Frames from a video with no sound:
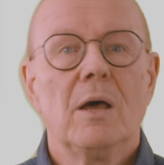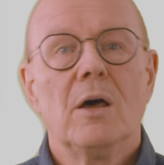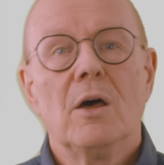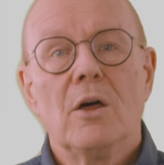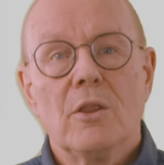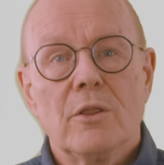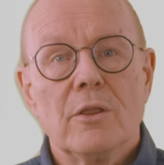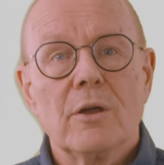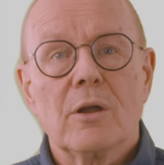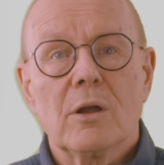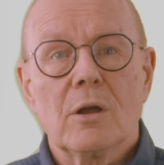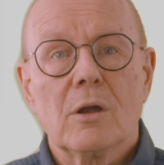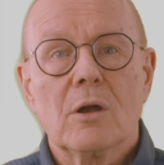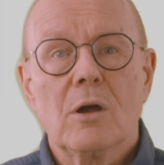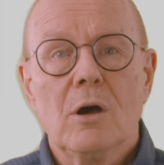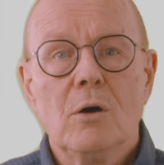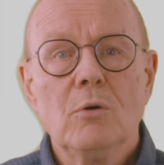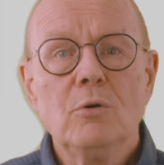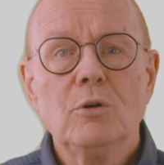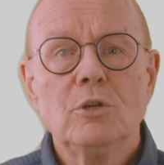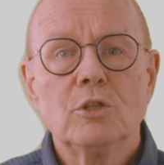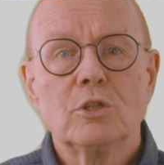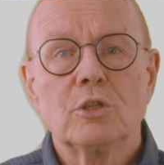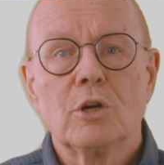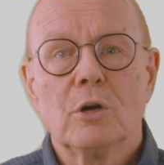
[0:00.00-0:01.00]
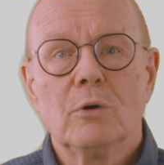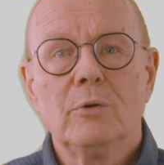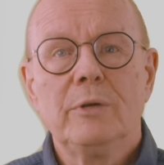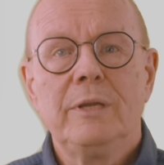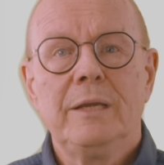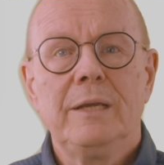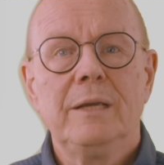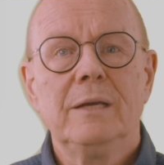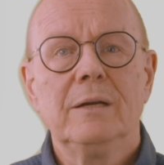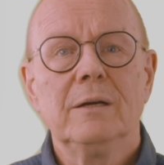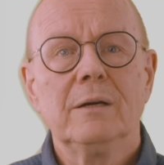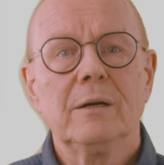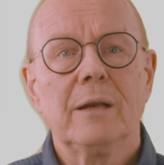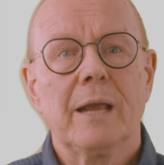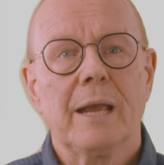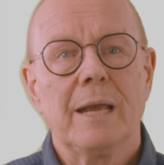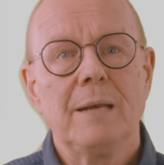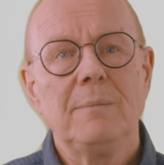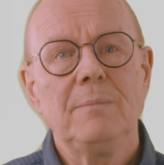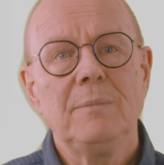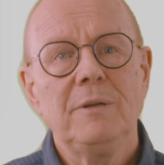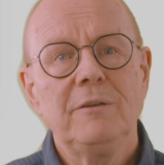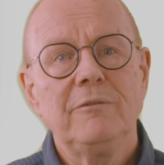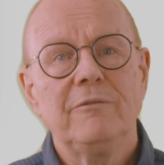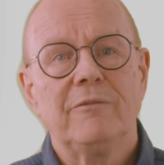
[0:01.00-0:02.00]
The code shown here
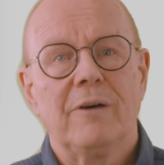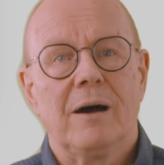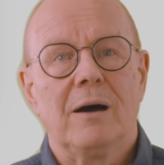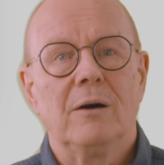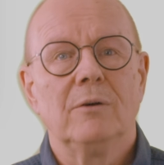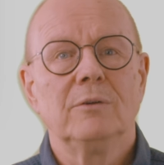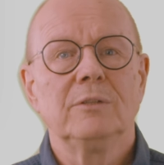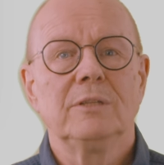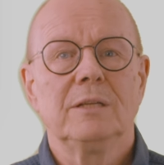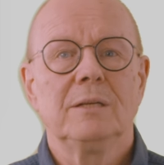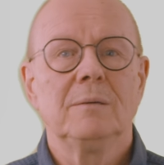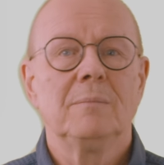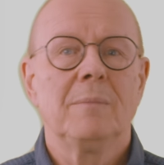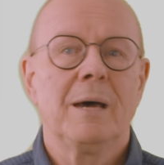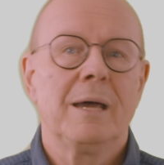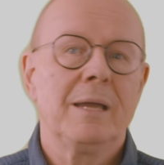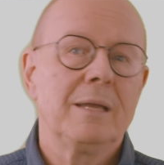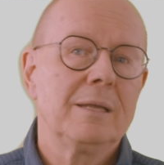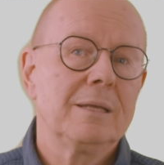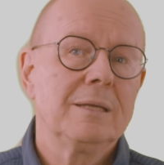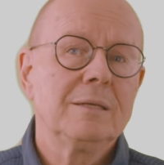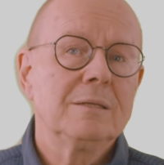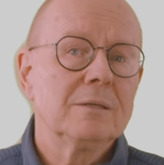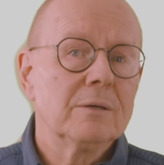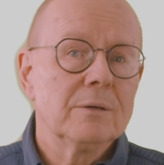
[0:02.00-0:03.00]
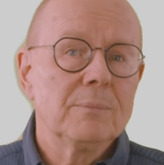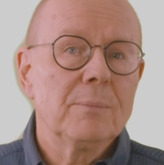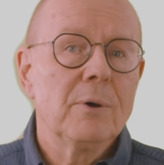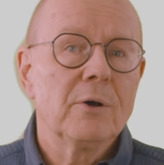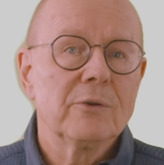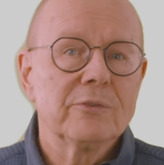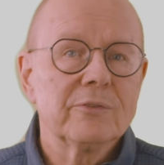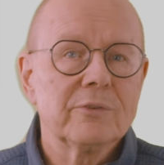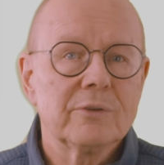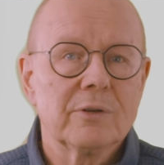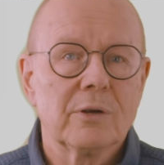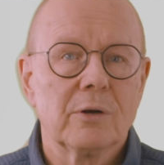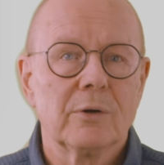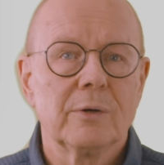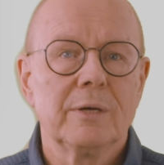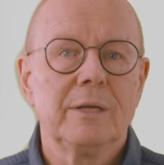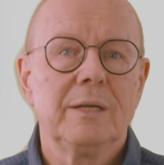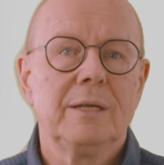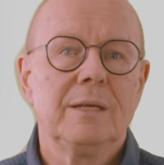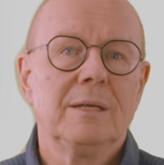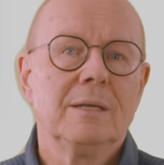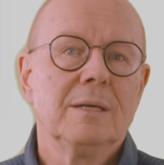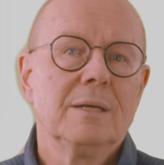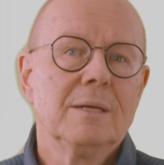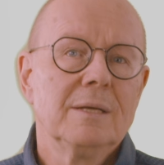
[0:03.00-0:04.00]
can be found in my Git
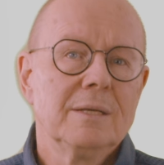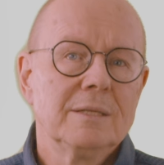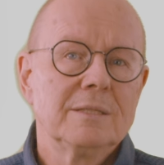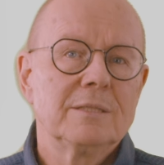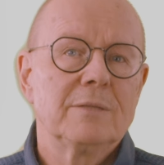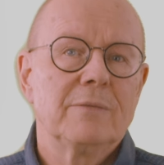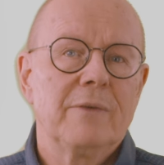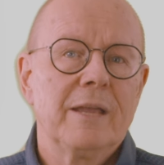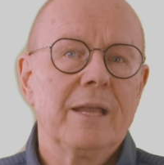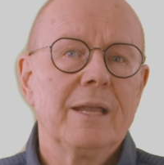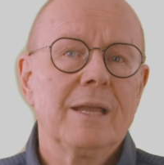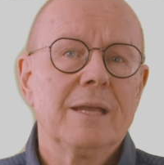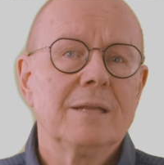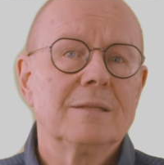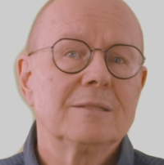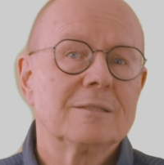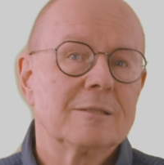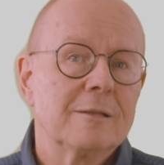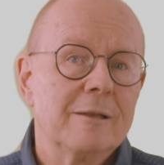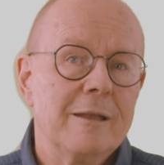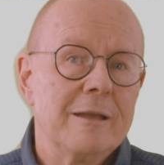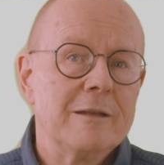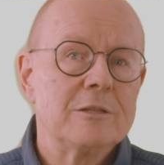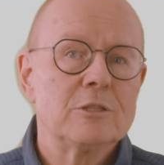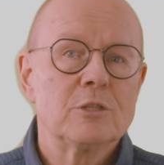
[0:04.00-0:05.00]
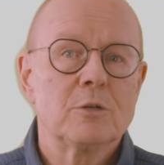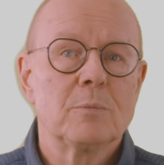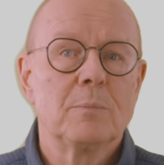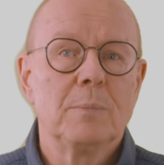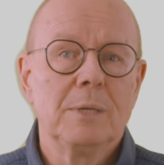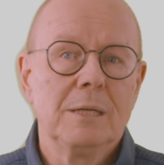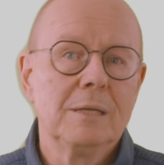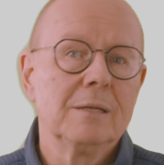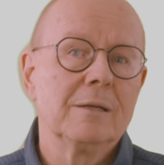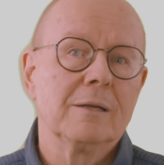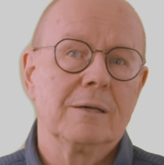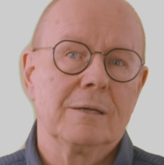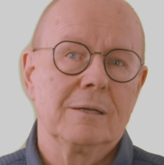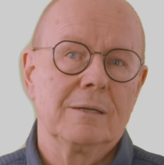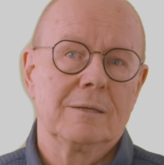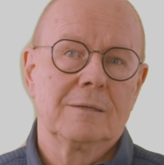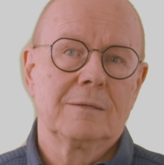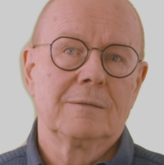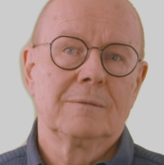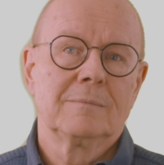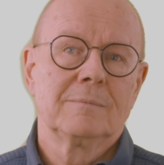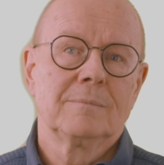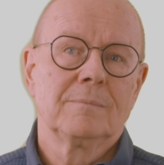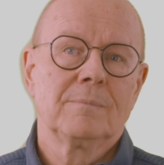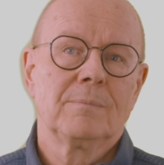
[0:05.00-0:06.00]
repository SwegEd/builder.
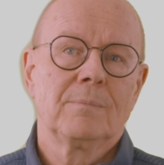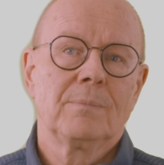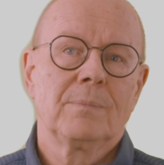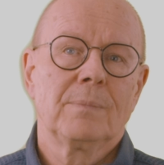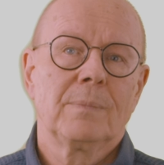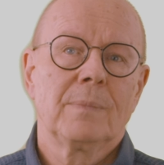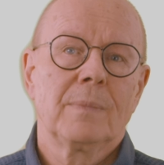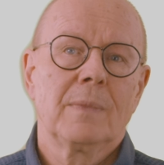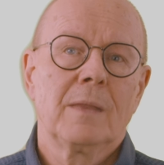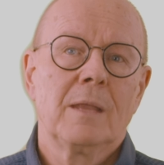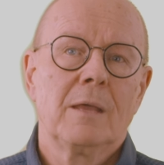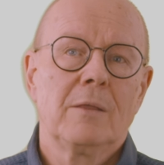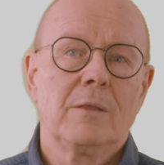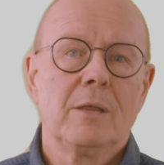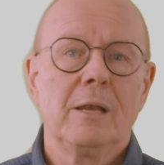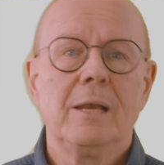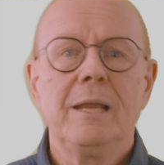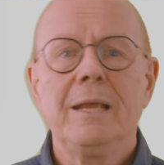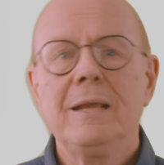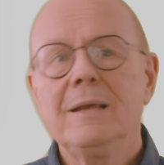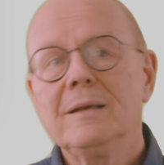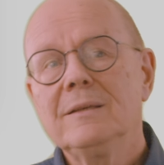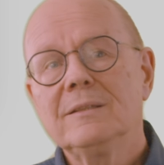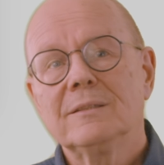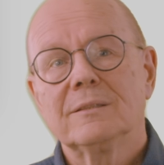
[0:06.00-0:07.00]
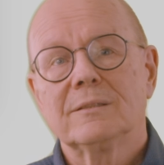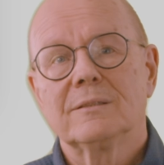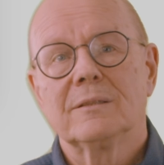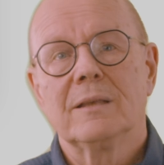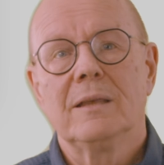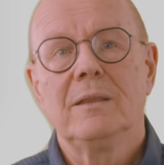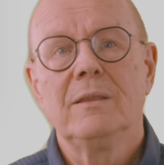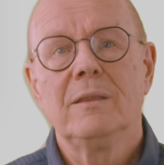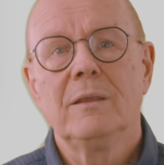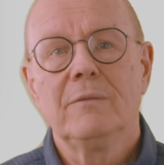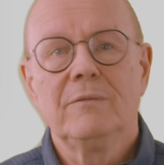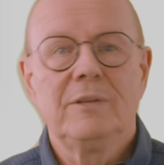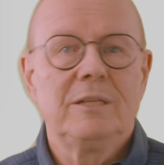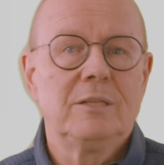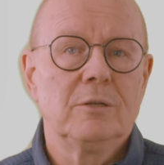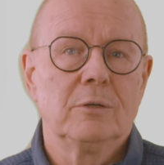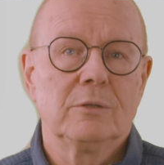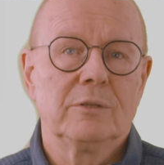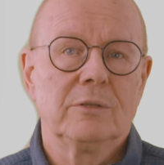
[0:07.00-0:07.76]
The link is in the video